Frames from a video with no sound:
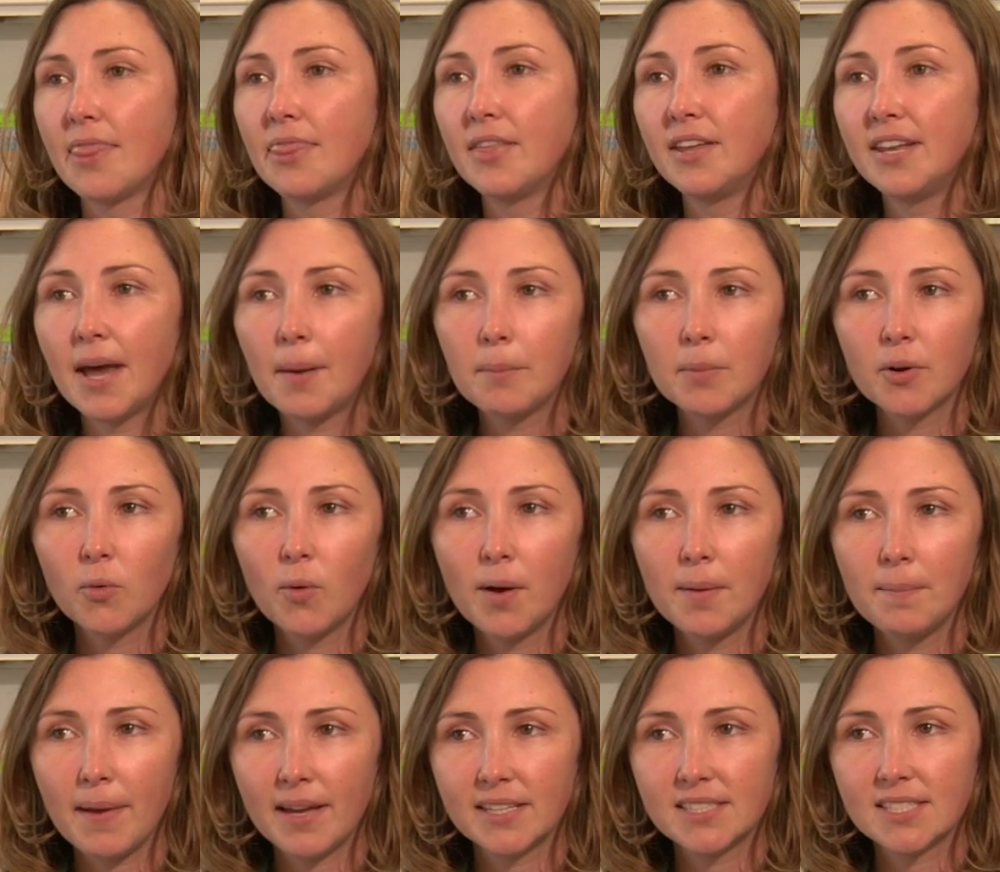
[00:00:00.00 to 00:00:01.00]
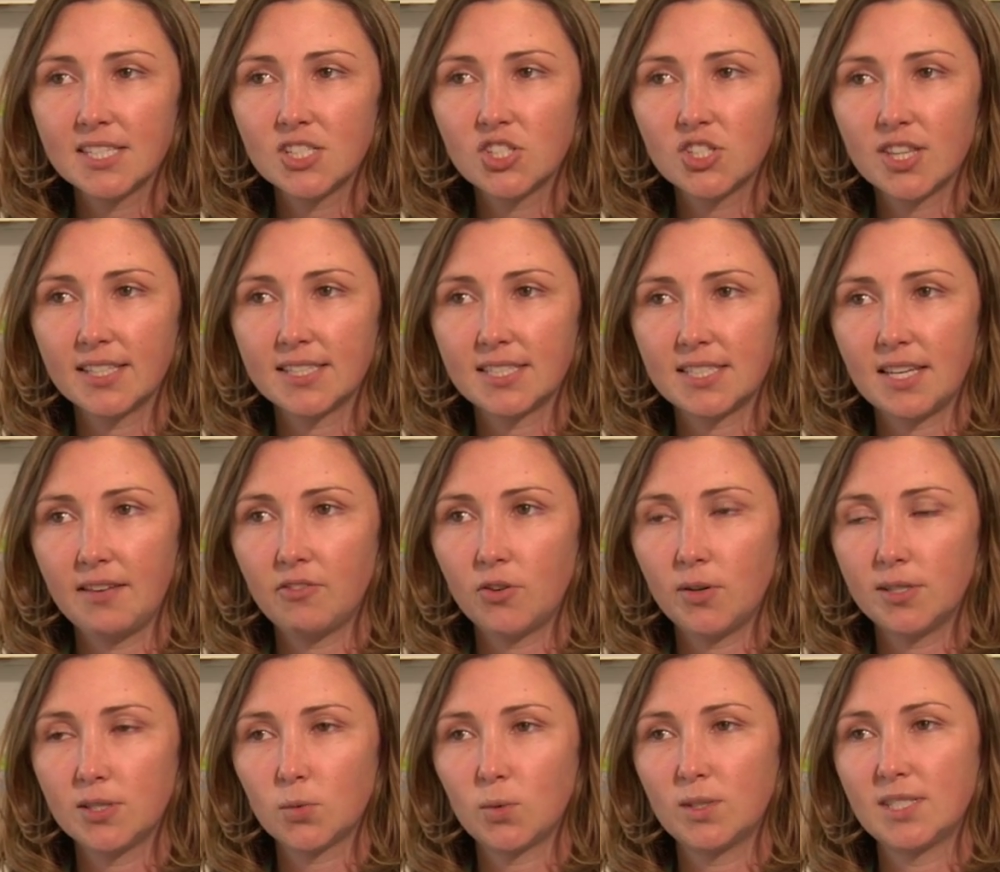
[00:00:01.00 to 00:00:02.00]
The number one message that
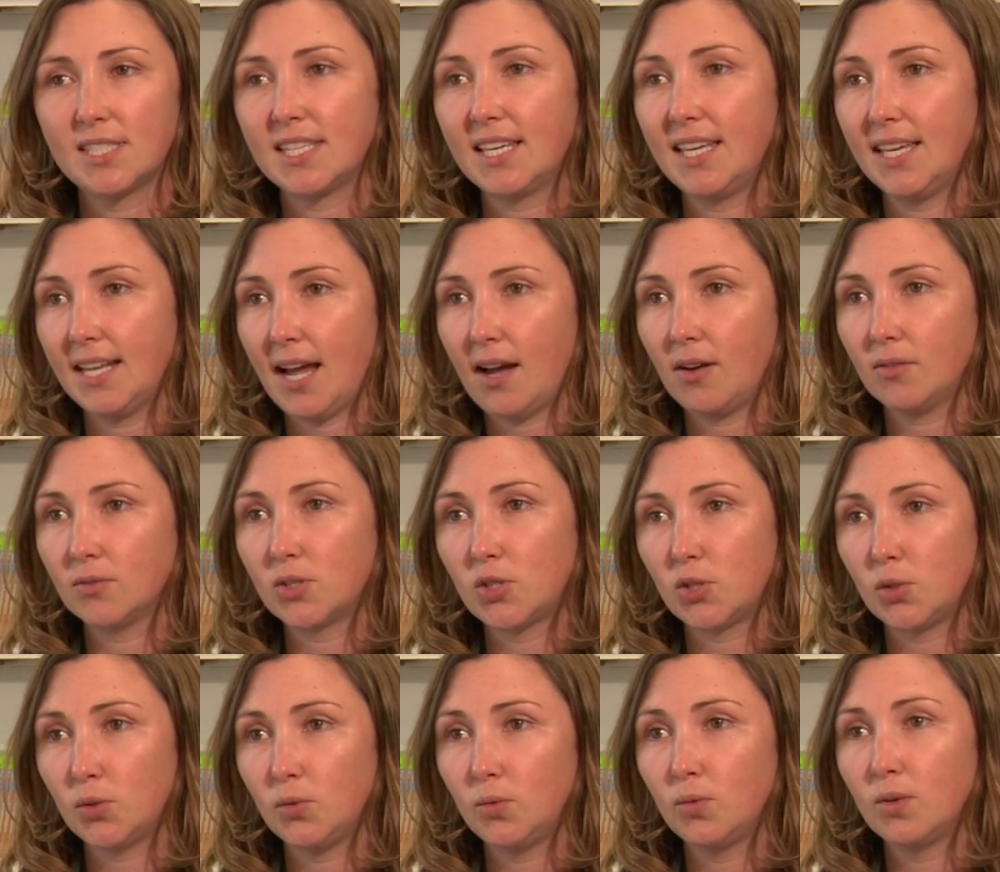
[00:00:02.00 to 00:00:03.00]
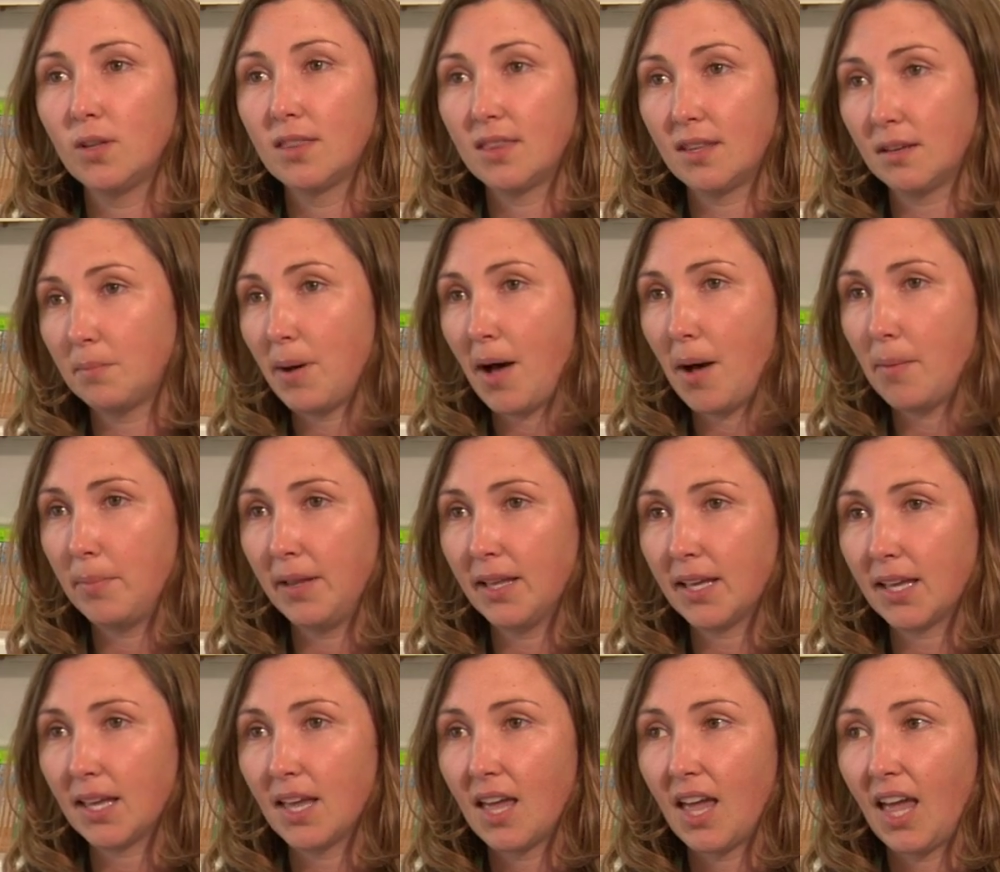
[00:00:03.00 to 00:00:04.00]
SafeQuest wants to get out to the
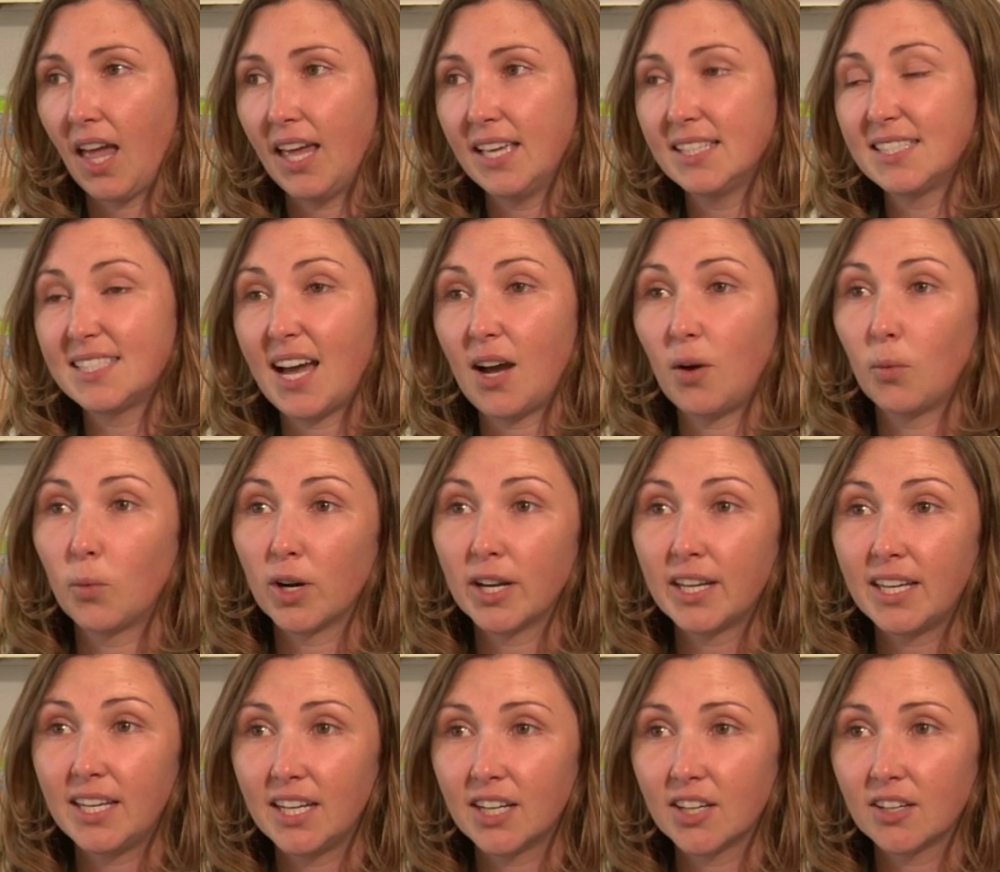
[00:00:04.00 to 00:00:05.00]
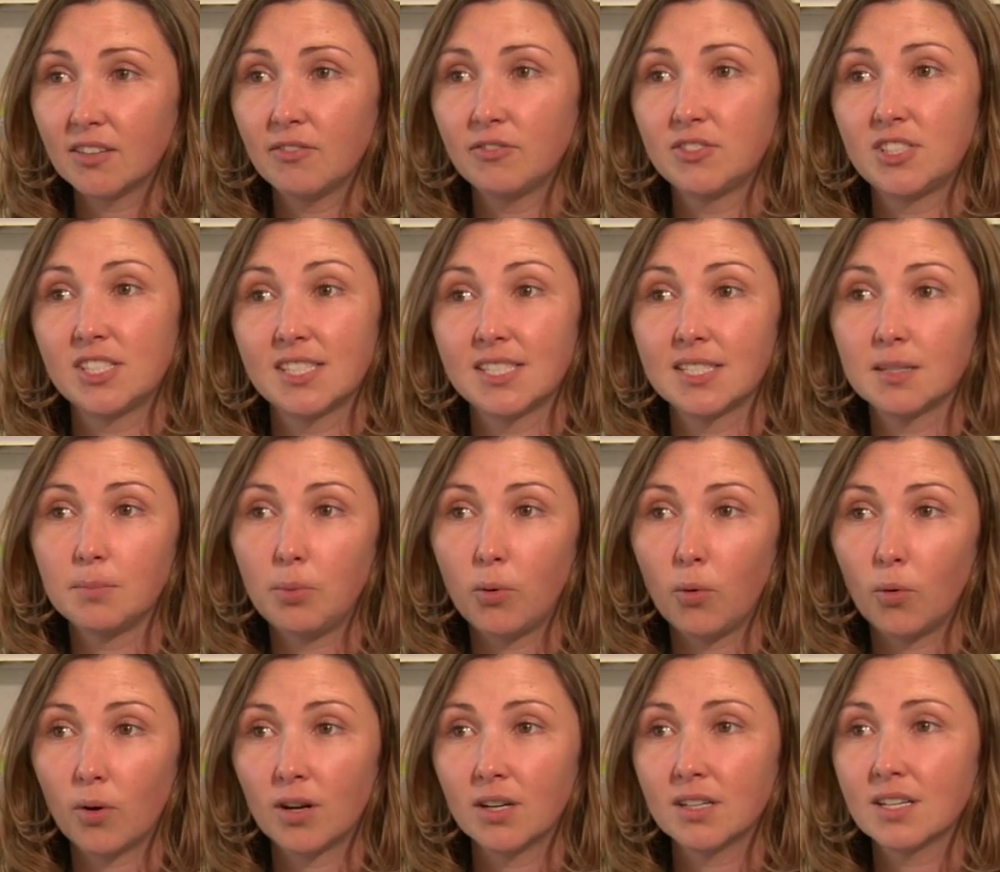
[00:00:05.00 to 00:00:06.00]
public is that we're here to
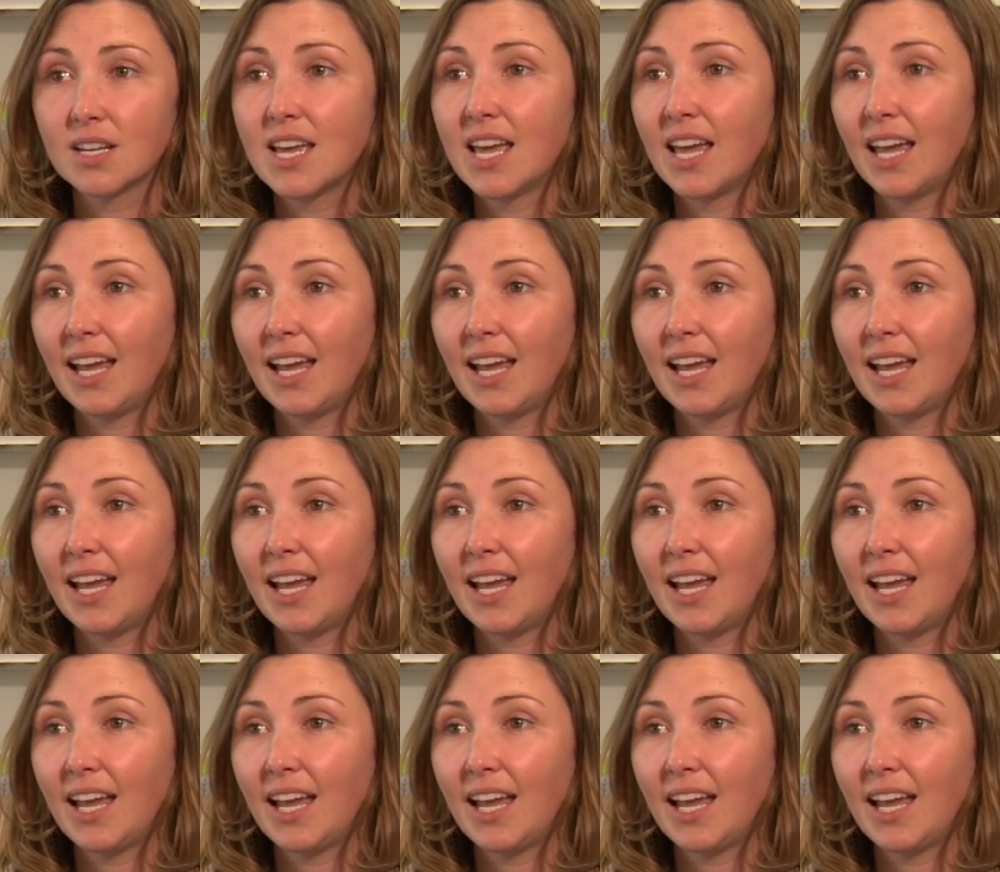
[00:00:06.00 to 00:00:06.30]
support